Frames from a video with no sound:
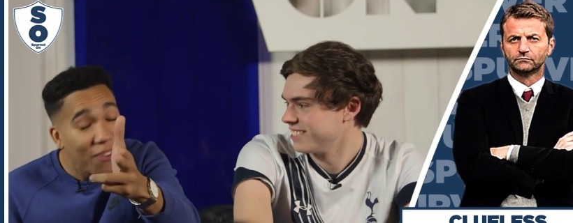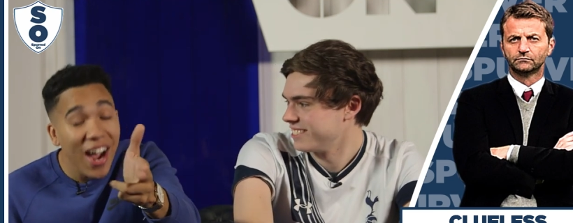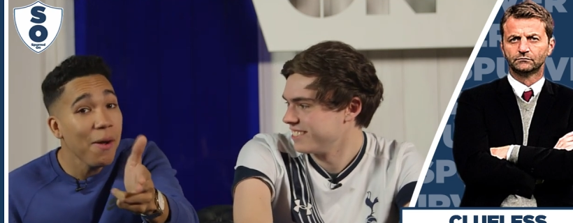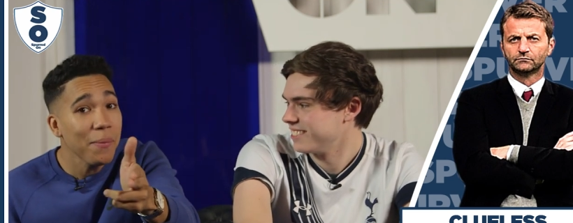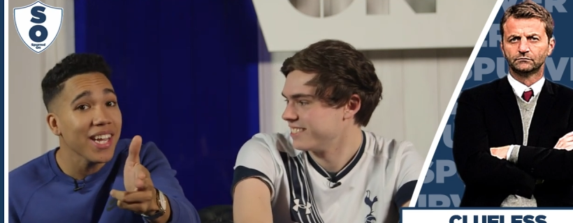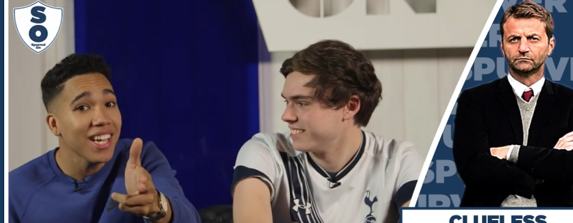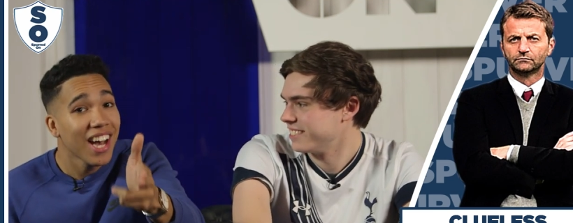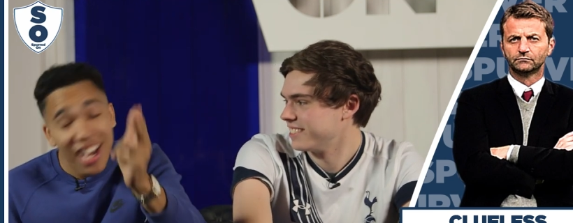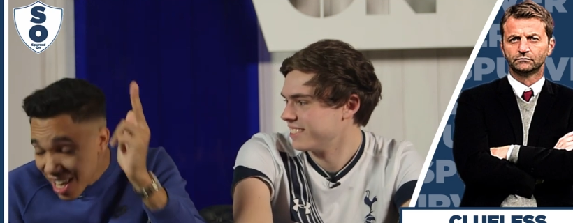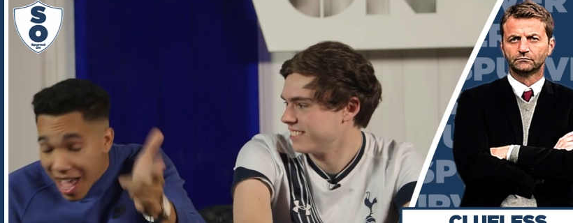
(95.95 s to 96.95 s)
Speaker 1: fire me.
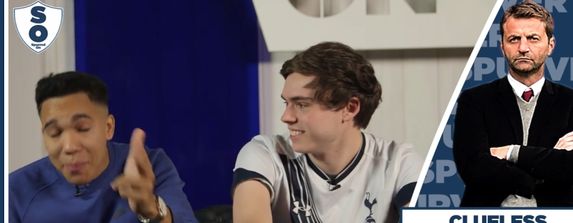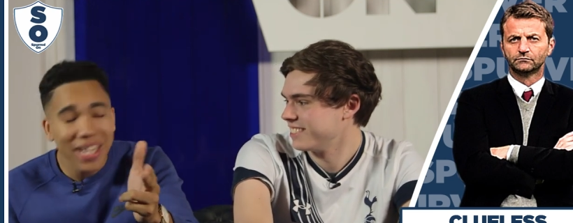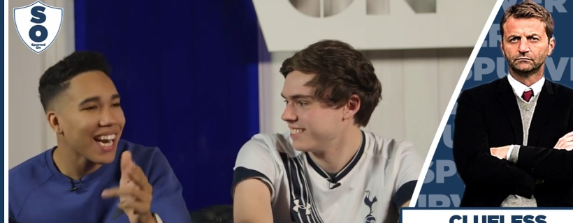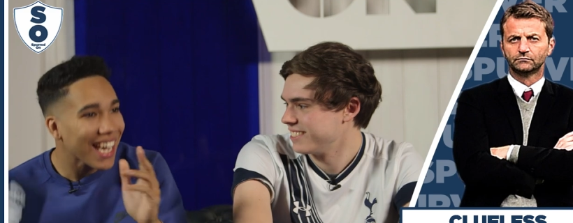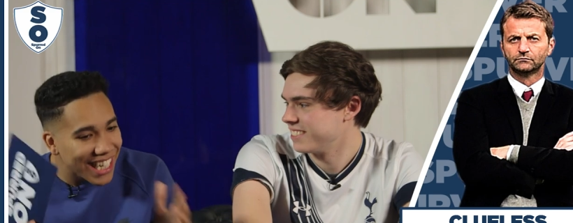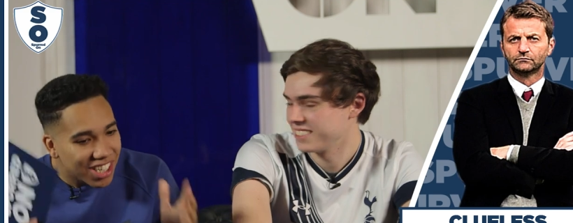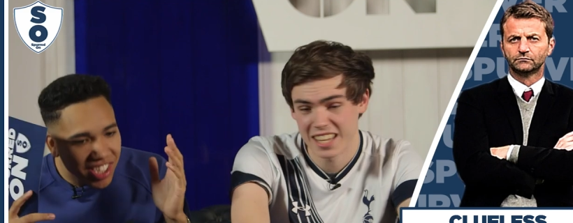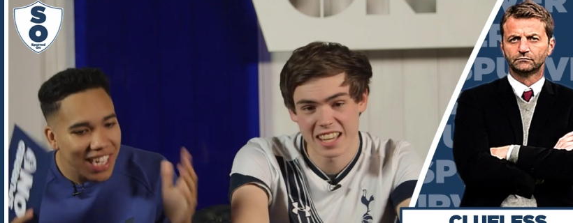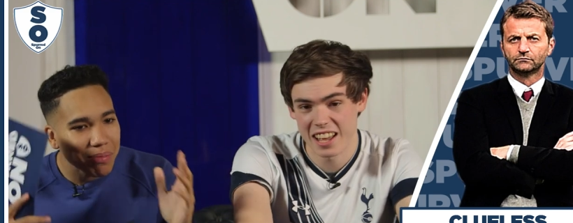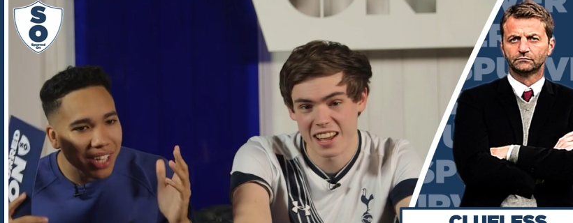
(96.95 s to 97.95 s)
Let me, like, he
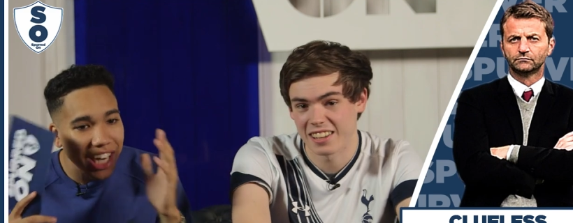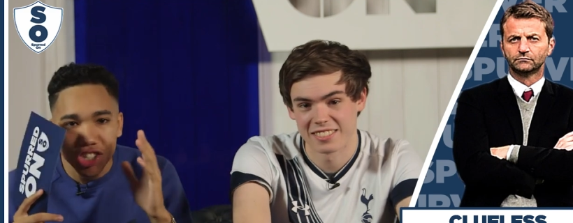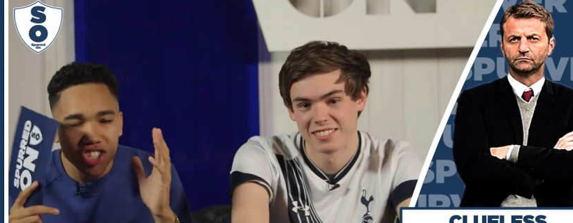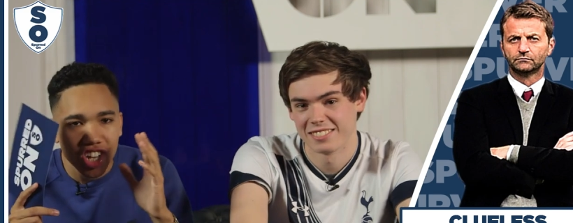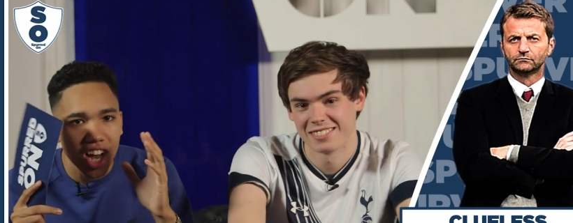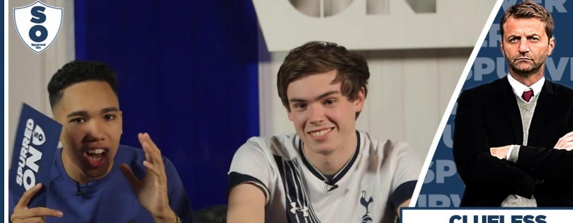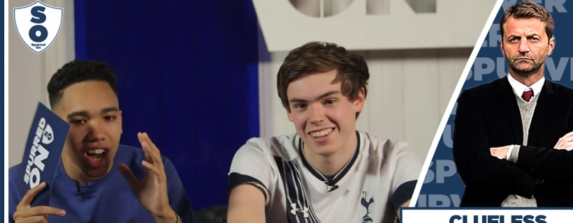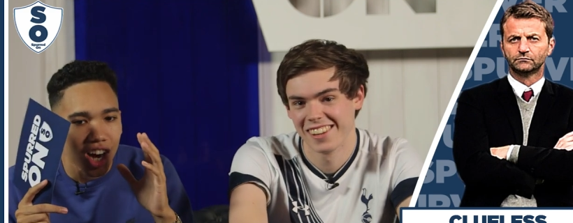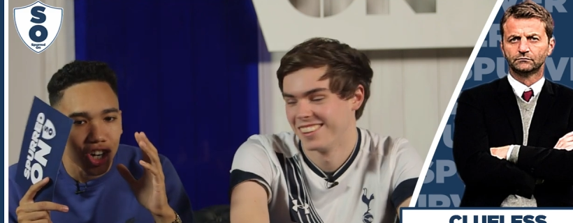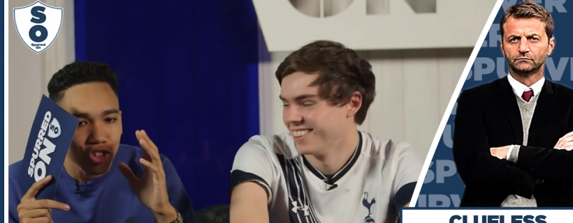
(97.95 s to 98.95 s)
yeah, seems yeah. like just
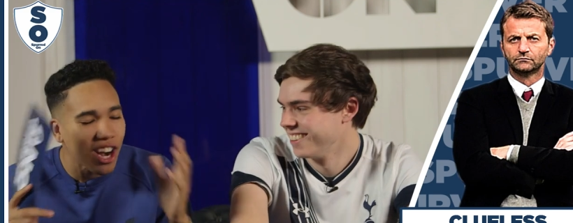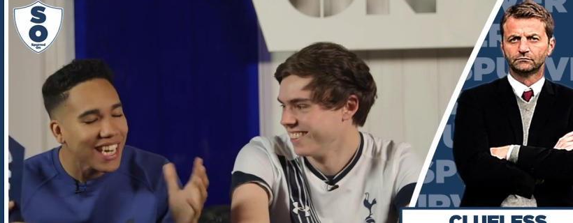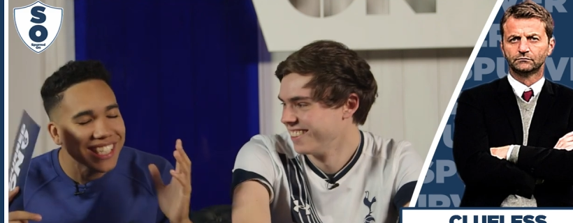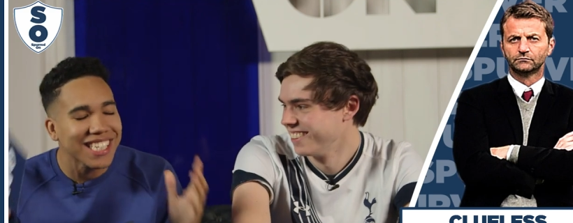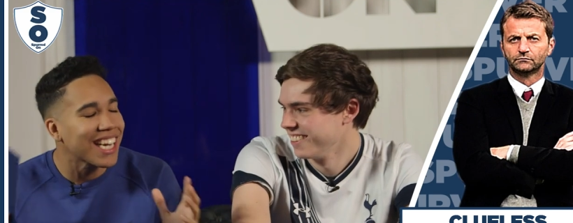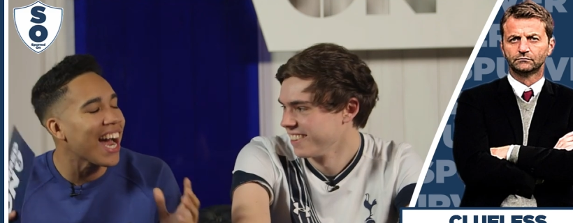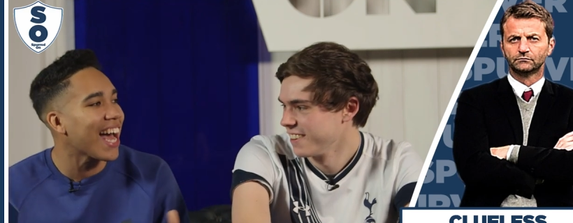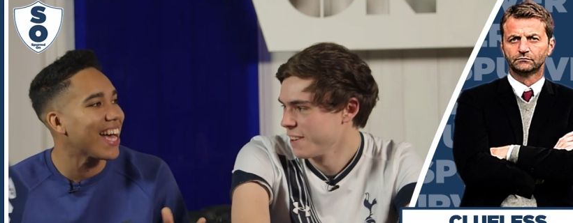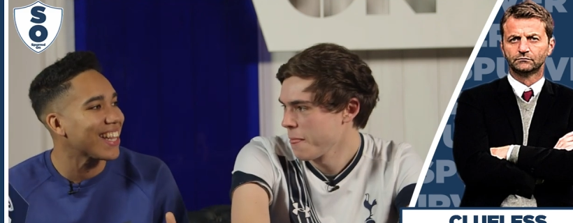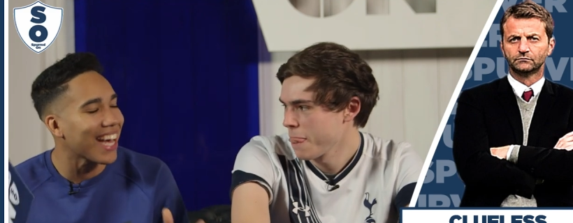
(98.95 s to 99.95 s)
a, a, a crazy
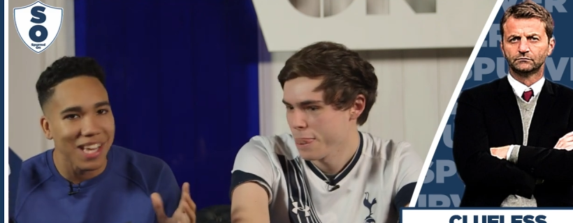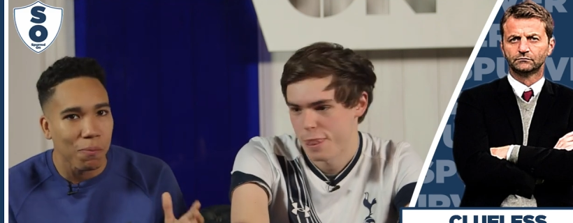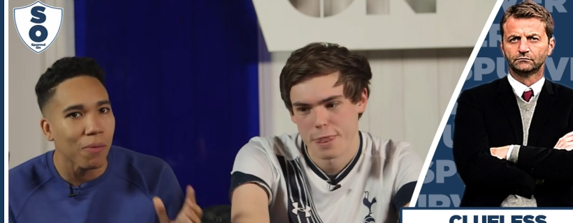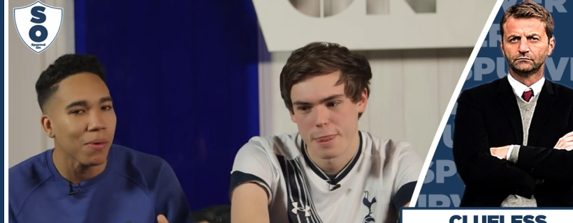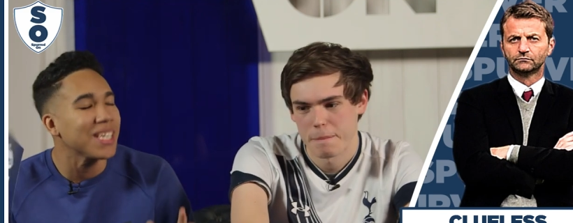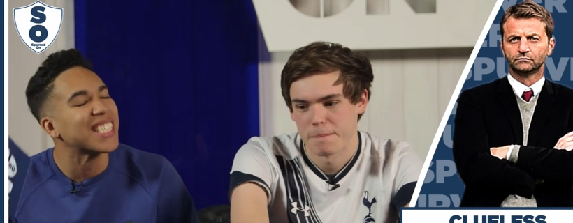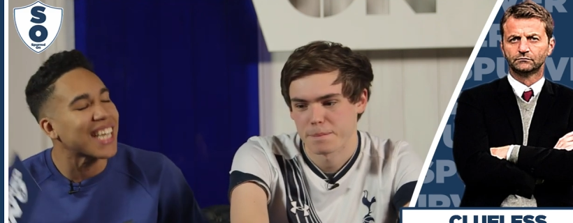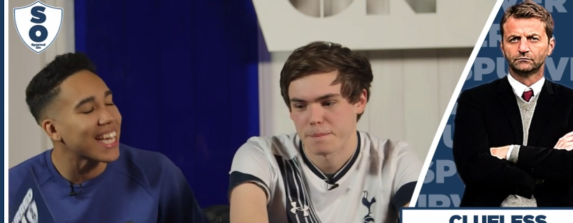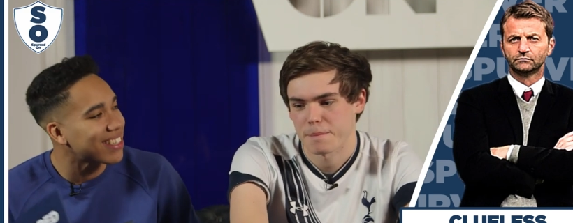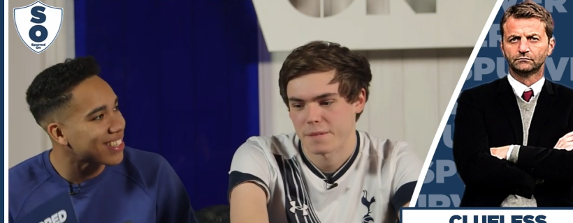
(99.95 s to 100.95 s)
guy
Speaker 2: that they're probably
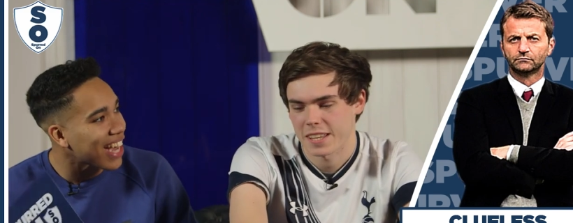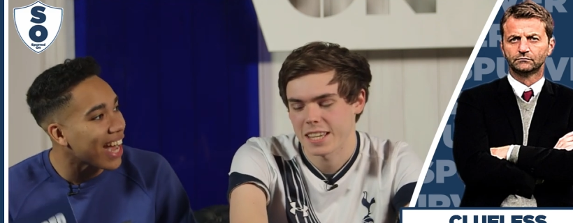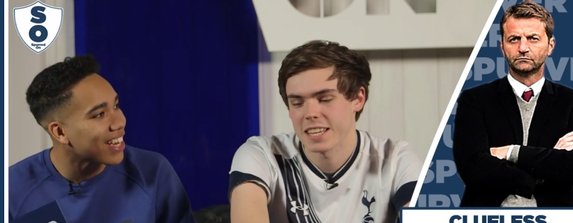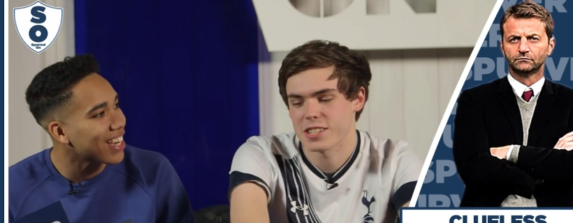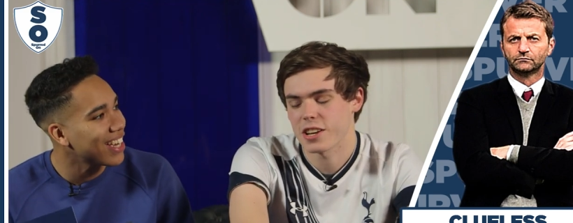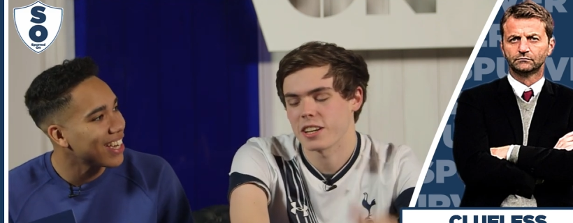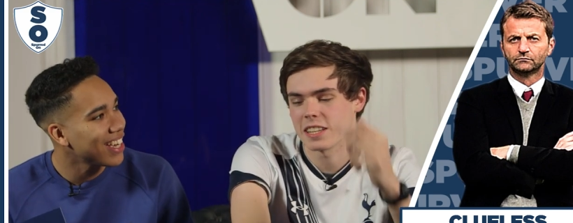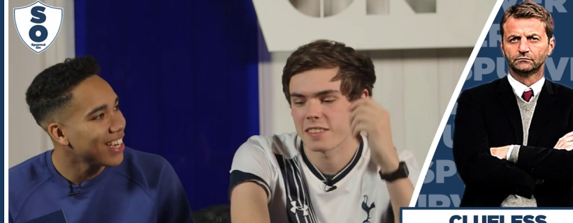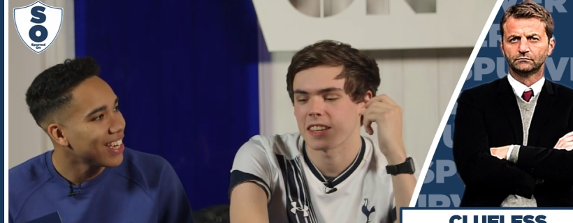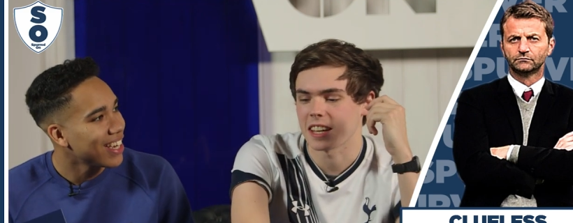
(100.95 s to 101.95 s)
scared to sack. He
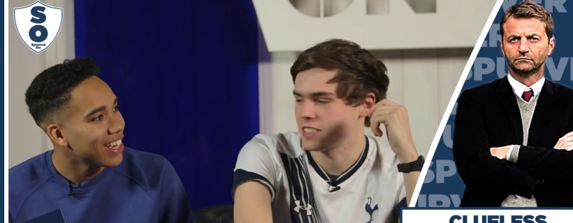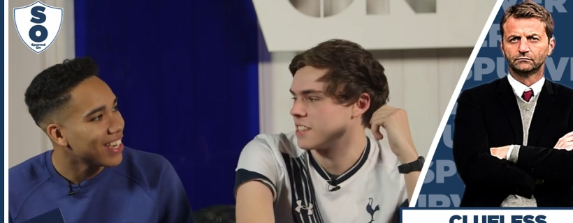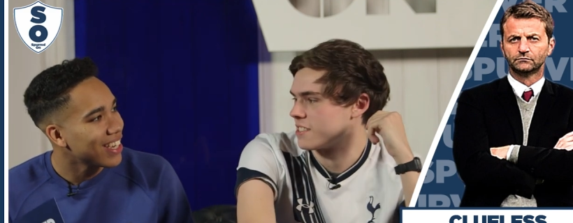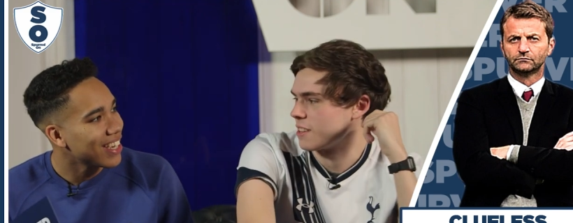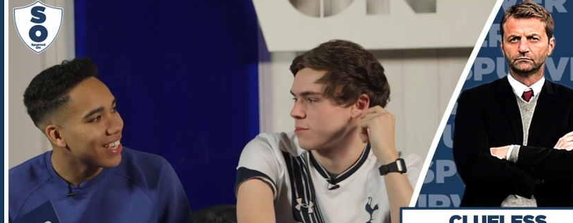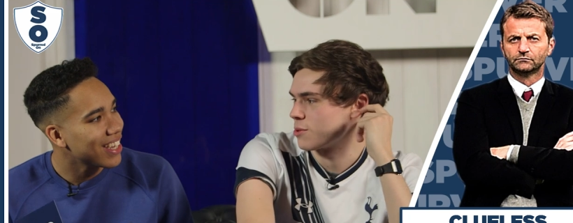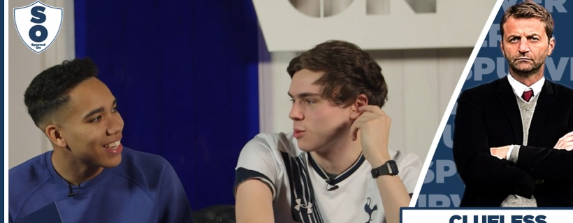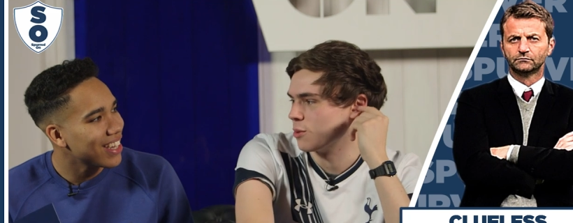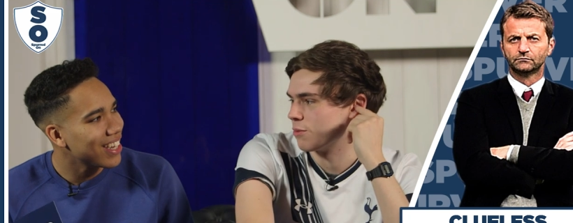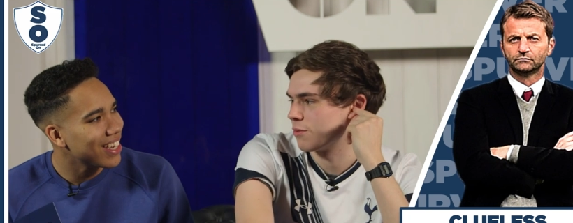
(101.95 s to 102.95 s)
certainly thinks he's some
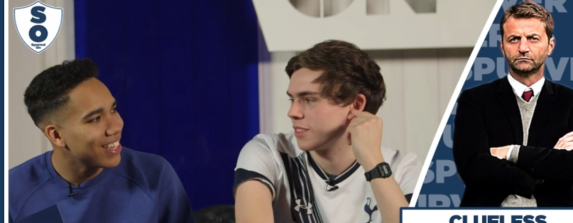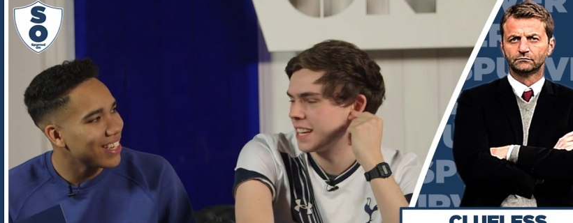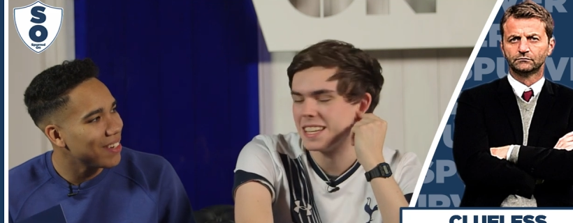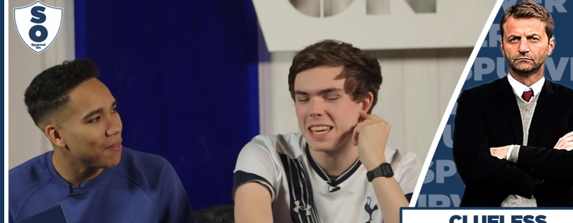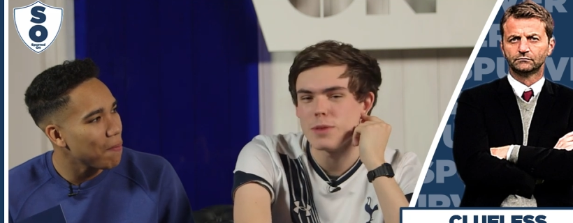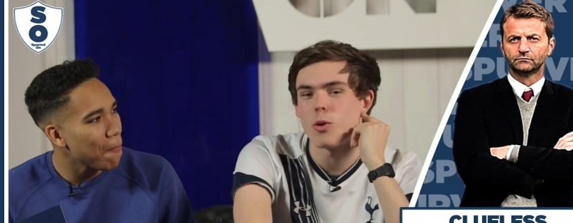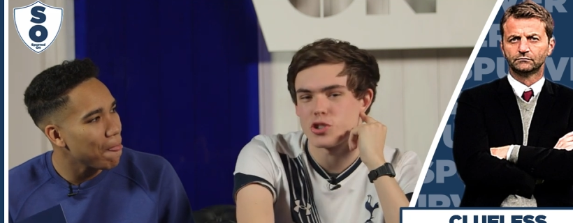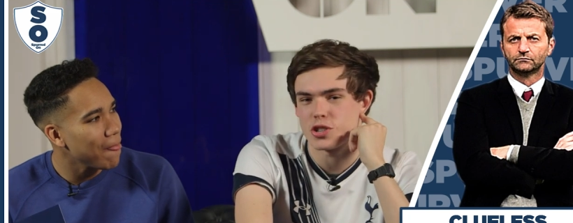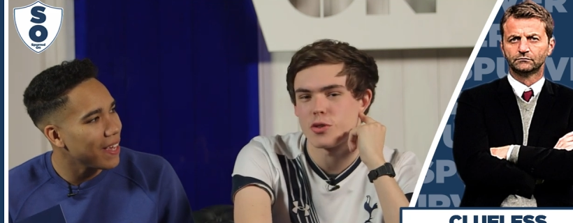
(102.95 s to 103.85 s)
sort of he, he, watched the